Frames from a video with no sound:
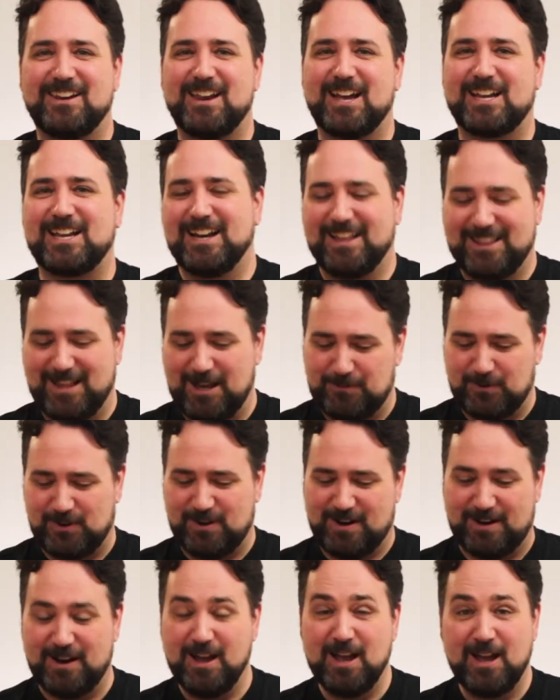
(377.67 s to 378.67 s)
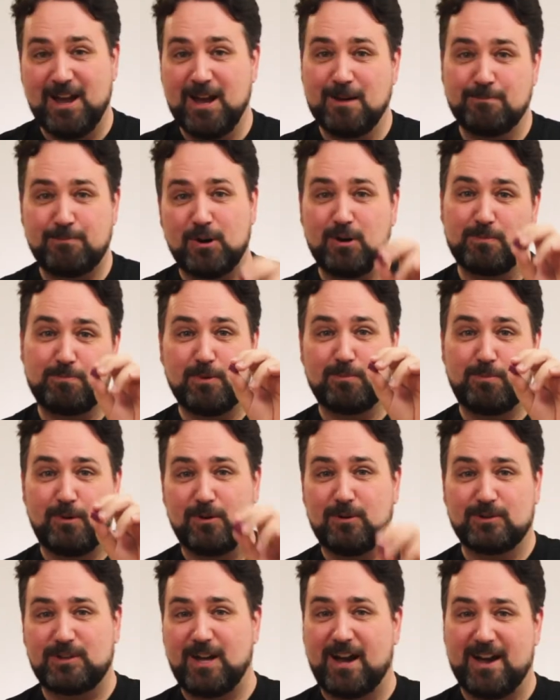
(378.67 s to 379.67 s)
Luckily Leprechaun. Purple
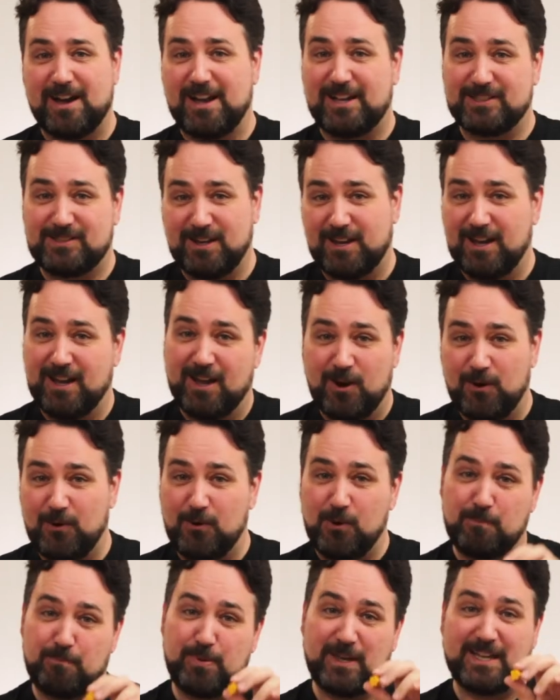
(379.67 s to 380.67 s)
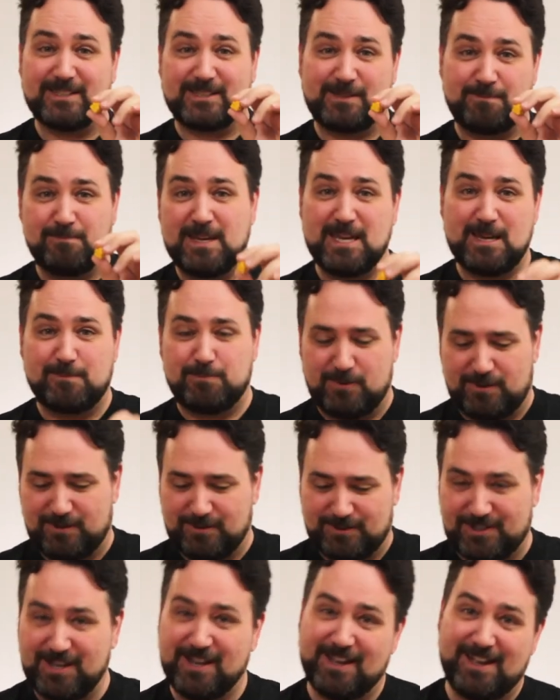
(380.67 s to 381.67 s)
bow ties, obese
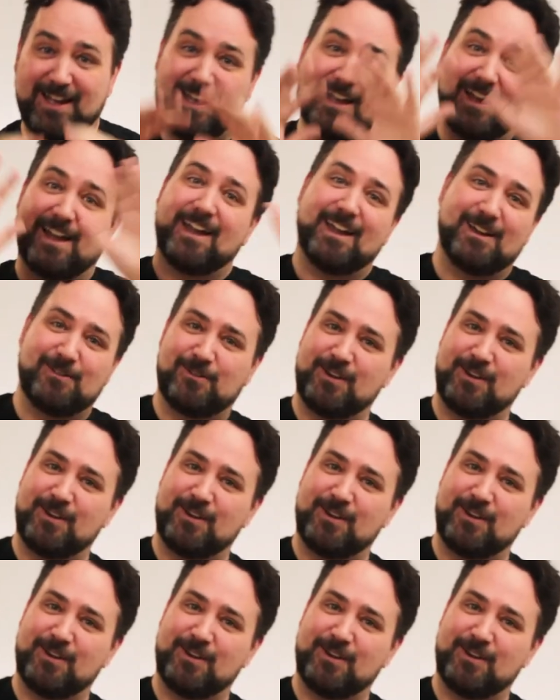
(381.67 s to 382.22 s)
meeples, ah,